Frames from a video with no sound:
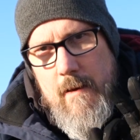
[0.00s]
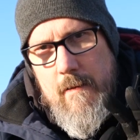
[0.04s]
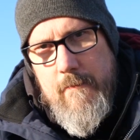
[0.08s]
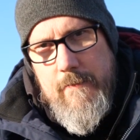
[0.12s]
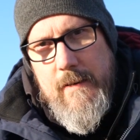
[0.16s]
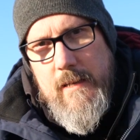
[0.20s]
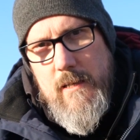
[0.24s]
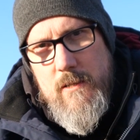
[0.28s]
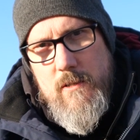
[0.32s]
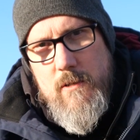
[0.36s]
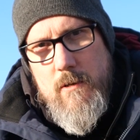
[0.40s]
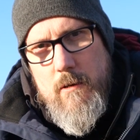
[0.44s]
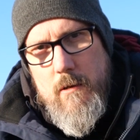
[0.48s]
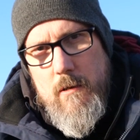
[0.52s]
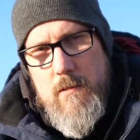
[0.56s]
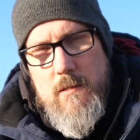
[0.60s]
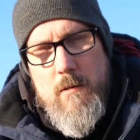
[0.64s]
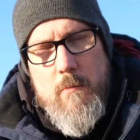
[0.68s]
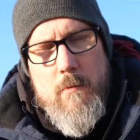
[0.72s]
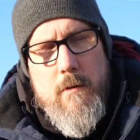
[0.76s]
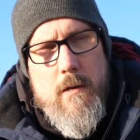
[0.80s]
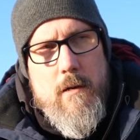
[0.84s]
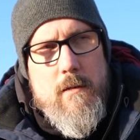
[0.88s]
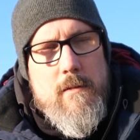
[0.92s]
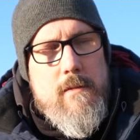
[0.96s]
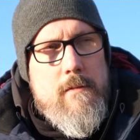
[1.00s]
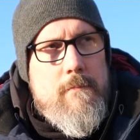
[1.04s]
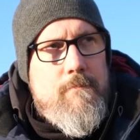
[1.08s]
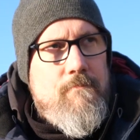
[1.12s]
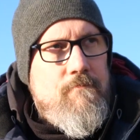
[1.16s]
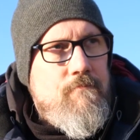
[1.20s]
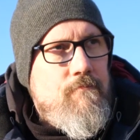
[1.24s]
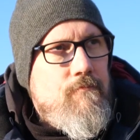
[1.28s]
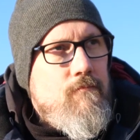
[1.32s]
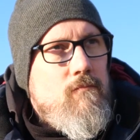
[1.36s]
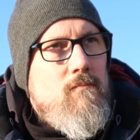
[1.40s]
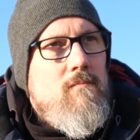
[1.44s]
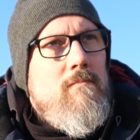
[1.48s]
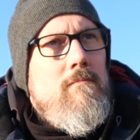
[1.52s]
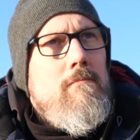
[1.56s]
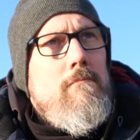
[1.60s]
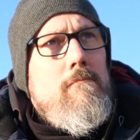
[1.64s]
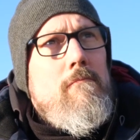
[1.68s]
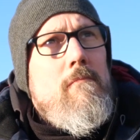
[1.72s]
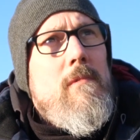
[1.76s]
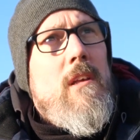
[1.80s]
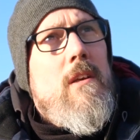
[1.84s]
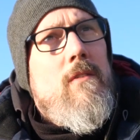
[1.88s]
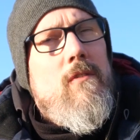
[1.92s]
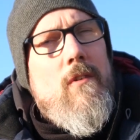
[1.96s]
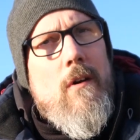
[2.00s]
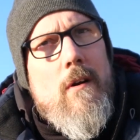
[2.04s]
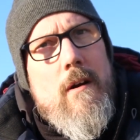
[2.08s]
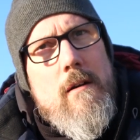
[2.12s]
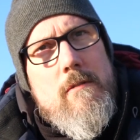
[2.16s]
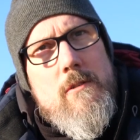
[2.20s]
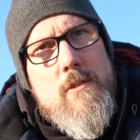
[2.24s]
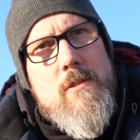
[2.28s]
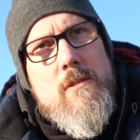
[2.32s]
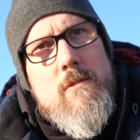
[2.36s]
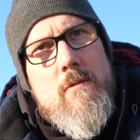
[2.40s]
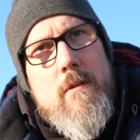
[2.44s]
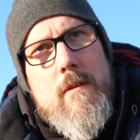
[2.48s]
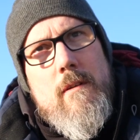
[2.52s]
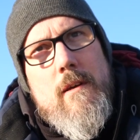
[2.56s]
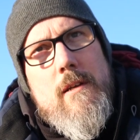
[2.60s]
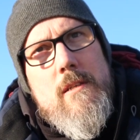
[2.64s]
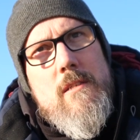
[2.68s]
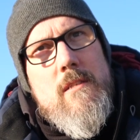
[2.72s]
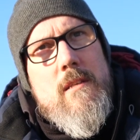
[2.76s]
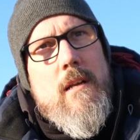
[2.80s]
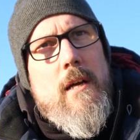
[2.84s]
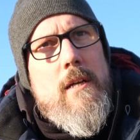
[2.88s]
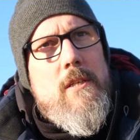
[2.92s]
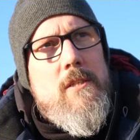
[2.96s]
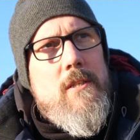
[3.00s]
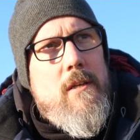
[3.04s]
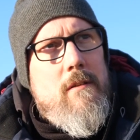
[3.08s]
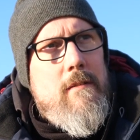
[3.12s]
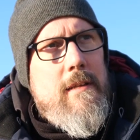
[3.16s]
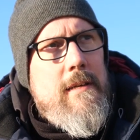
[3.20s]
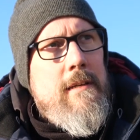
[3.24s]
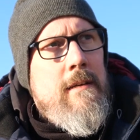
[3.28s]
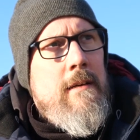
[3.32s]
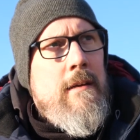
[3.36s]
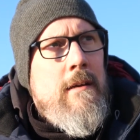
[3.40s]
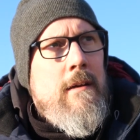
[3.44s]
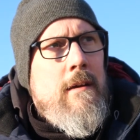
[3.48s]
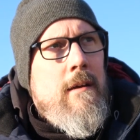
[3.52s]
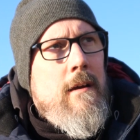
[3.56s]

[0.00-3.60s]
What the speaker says: Fingers crossed it worked. So I'll just do a nice slideshow there.